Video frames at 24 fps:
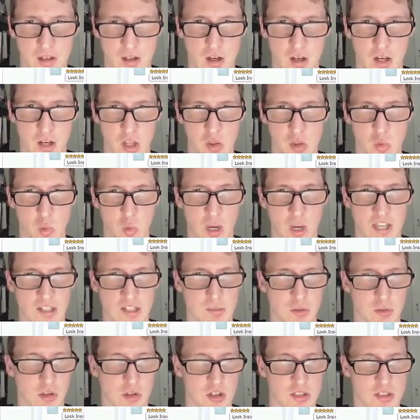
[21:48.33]
Another way
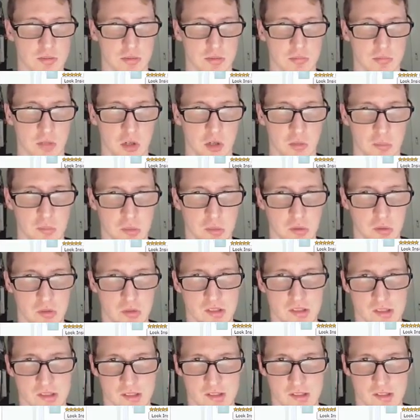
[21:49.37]
to cross-promote
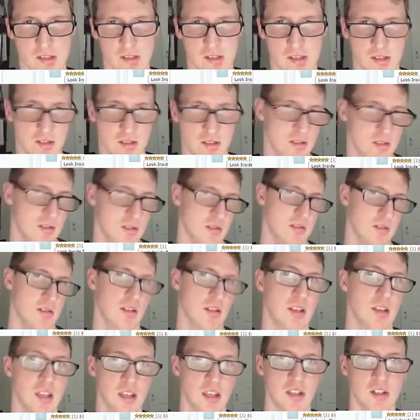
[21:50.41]
books
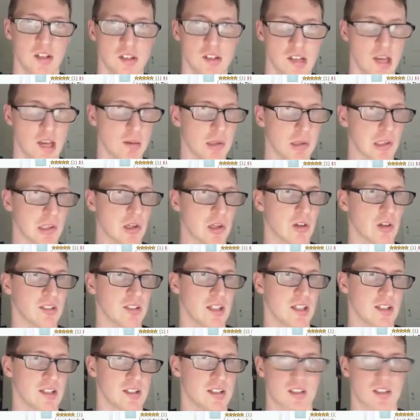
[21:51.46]
in your table of
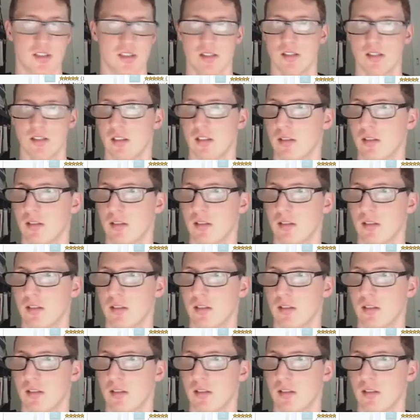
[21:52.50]
contents.